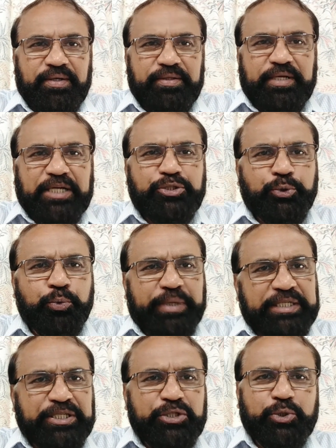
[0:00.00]
There are two
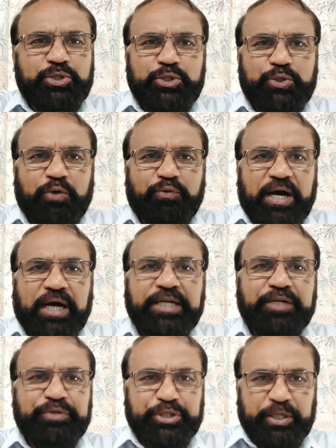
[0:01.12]
major sources of
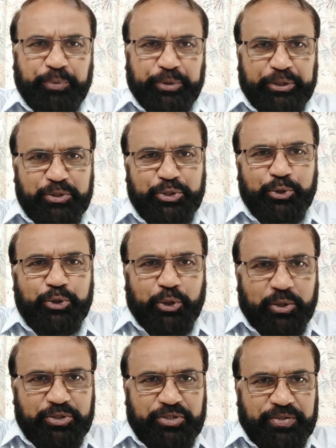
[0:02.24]
artificially produced
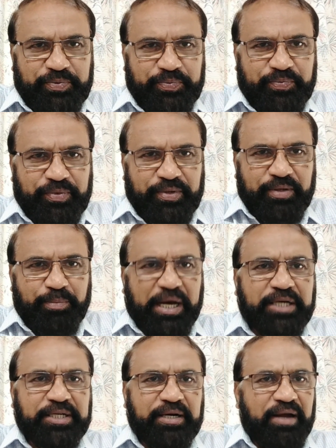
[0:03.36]
neutrinos:
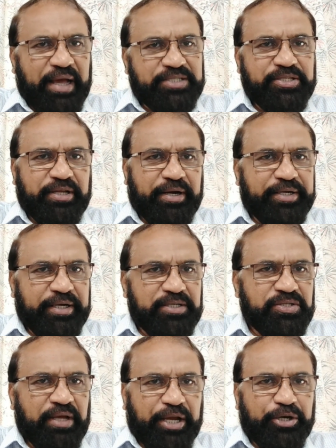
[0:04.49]
particle
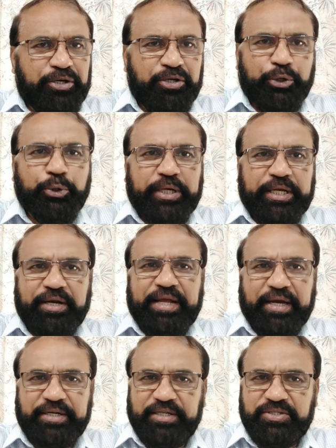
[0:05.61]
accelerators and nuclear
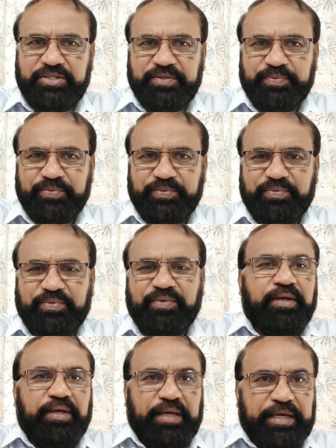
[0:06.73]
reactors.
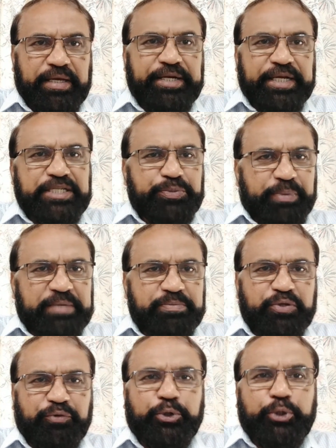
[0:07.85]
Intense
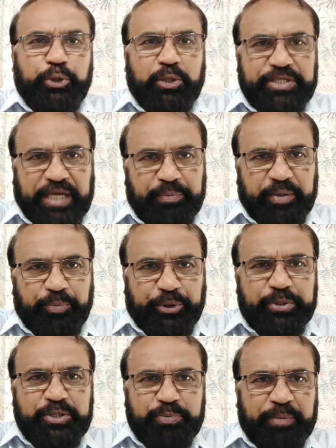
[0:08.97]
beams of neutrinos can be
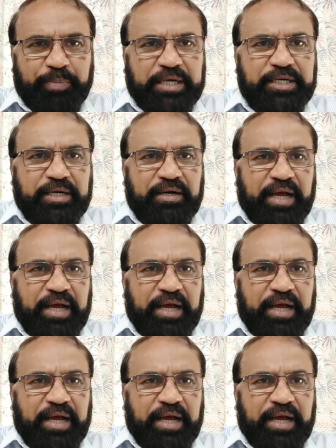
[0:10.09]
produced by particle